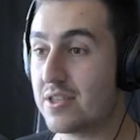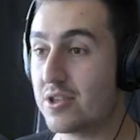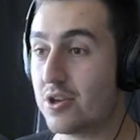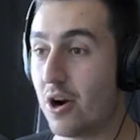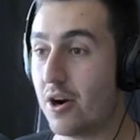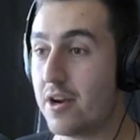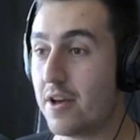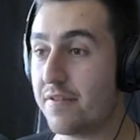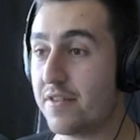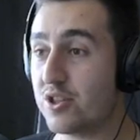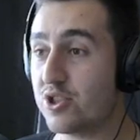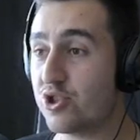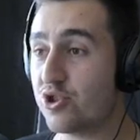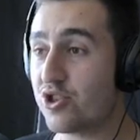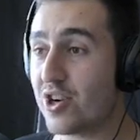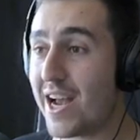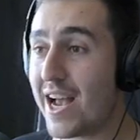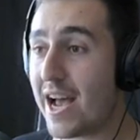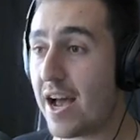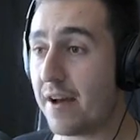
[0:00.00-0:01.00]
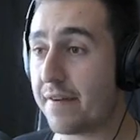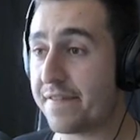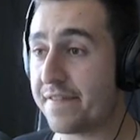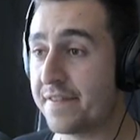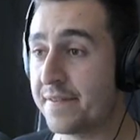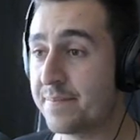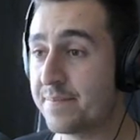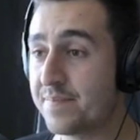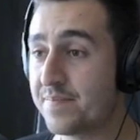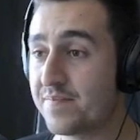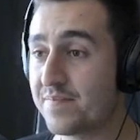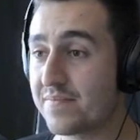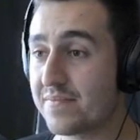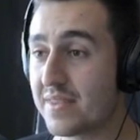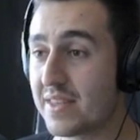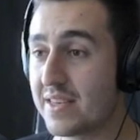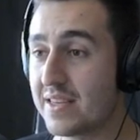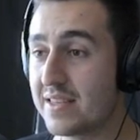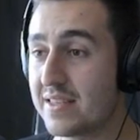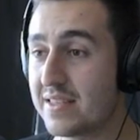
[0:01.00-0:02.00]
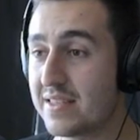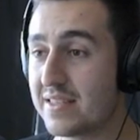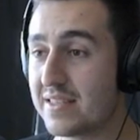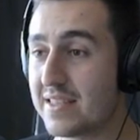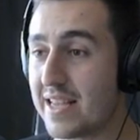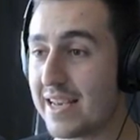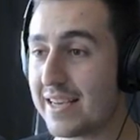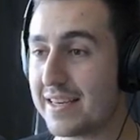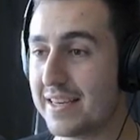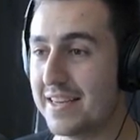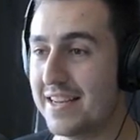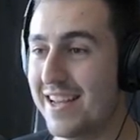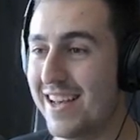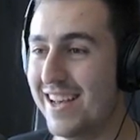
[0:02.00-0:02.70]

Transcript: the story of the giraffe. Stuck